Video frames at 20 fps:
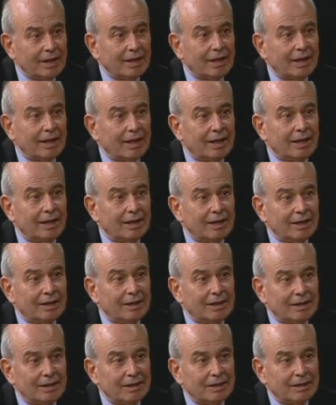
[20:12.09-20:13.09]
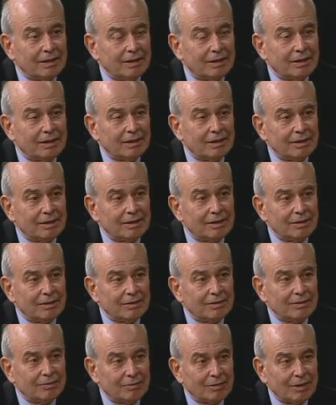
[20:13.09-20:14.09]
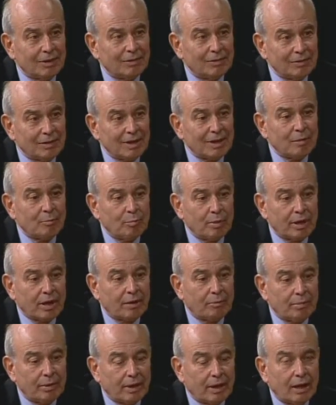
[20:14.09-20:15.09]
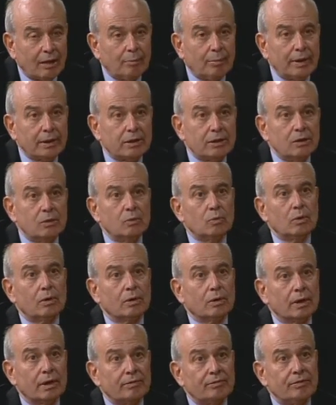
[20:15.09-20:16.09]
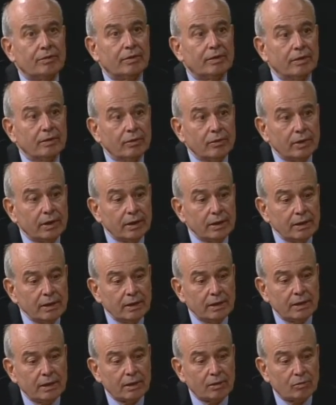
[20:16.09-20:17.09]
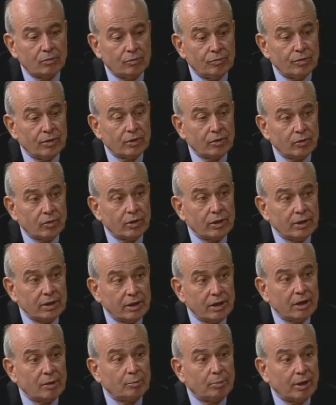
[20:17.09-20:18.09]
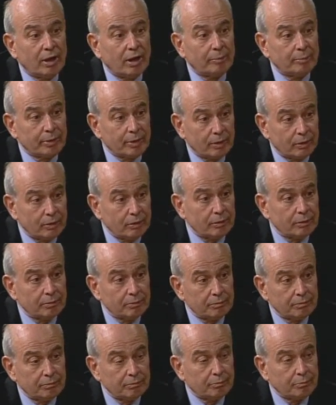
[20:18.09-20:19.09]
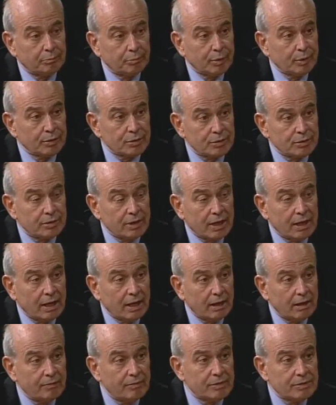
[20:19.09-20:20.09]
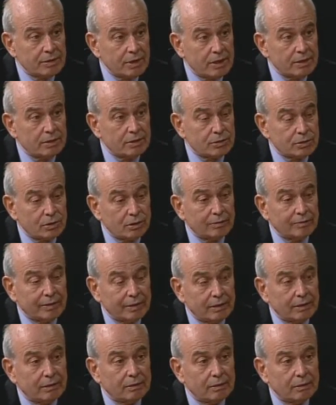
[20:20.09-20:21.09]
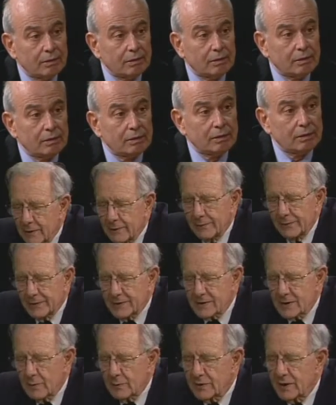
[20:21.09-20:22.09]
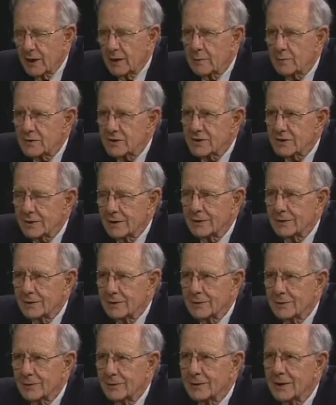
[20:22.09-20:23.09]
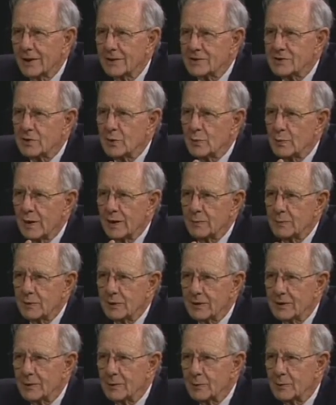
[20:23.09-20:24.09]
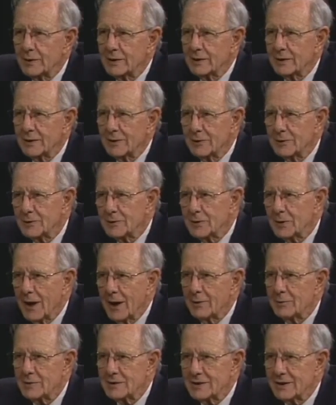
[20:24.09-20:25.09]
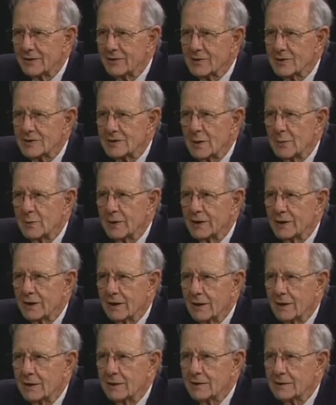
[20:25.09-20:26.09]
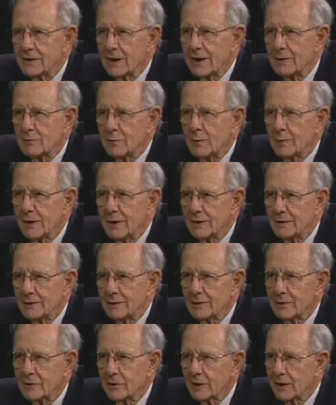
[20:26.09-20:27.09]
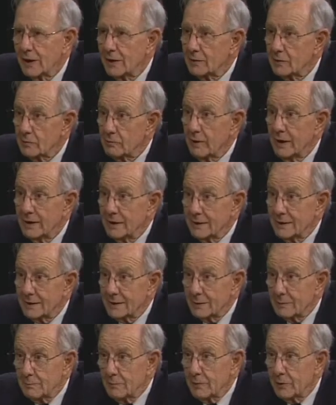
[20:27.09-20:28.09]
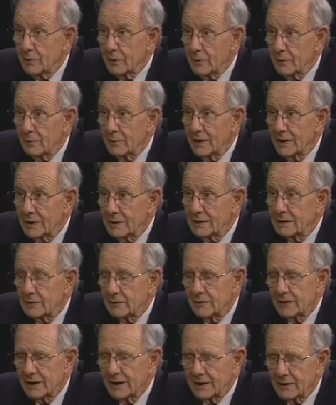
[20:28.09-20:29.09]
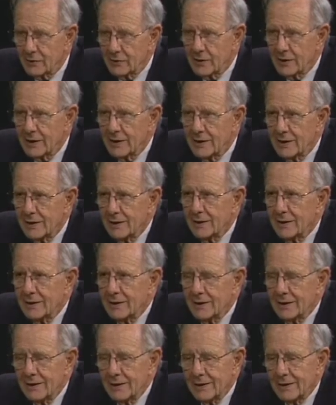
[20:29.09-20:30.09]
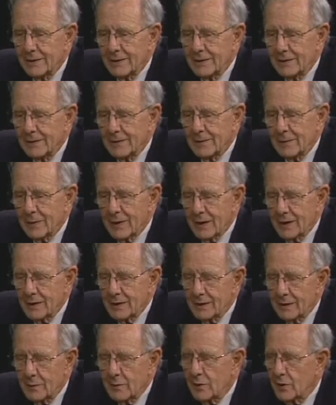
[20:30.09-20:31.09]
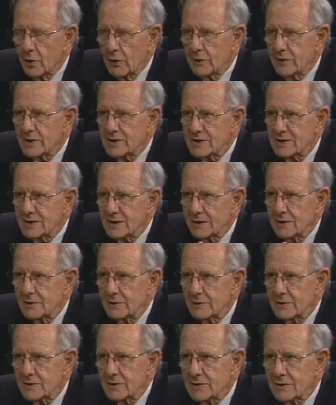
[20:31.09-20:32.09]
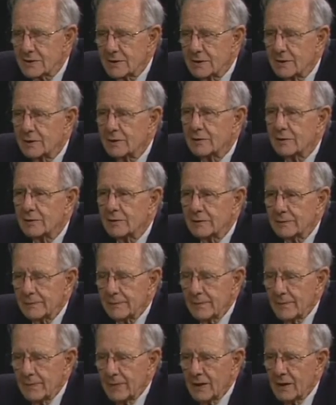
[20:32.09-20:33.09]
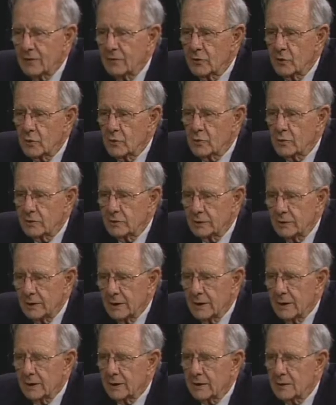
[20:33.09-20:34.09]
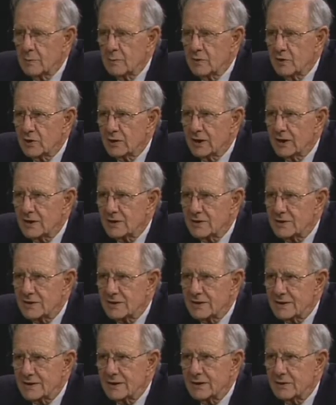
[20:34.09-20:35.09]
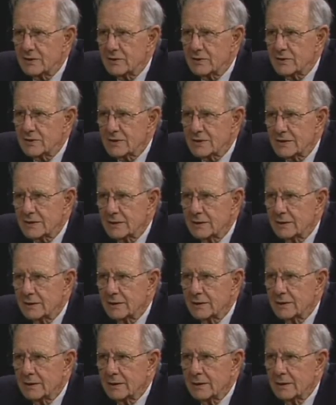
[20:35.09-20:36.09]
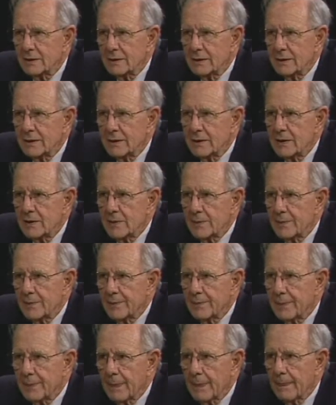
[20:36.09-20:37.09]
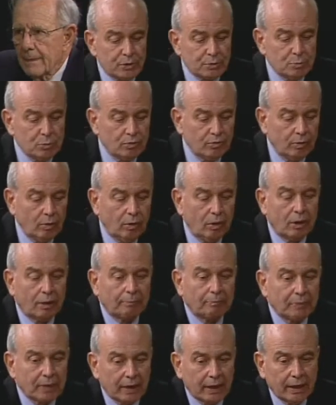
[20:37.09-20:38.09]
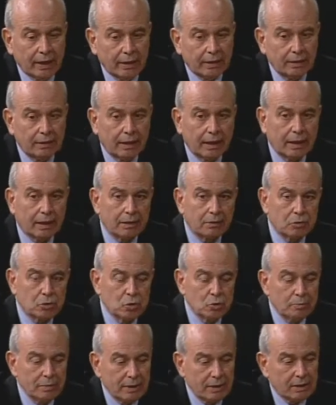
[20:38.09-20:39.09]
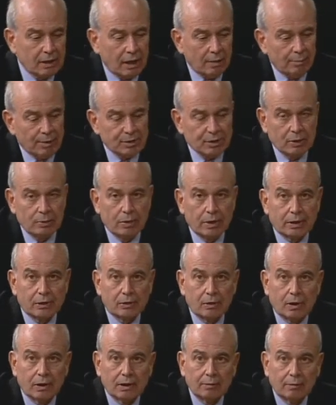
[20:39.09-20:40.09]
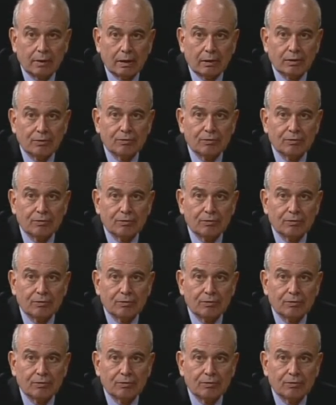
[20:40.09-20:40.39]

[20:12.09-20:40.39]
Well, Zobel had many more, though. But I'll, be, I'll bet you were a very very uh, popular person to have as, as a chairman. Well, sometimes uh, not so popular. When I was giving somebody a hard time about learning how to write more effectively, or mm-hmm. uh, all these skills, uh, verbal communication skills. Right, right. So let's move along. And I got two big topics I want to talk about.